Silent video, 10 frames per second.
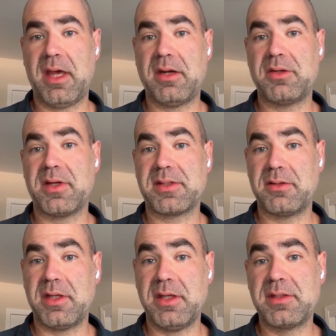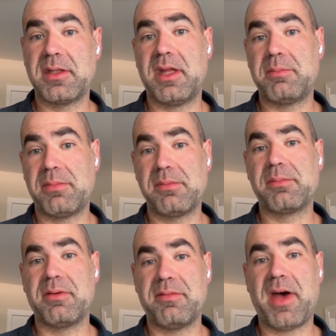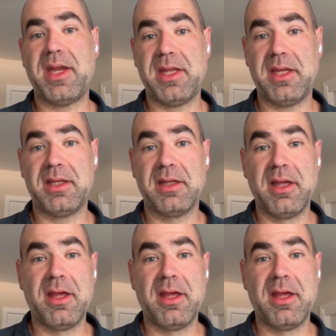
and address their needs, and then providing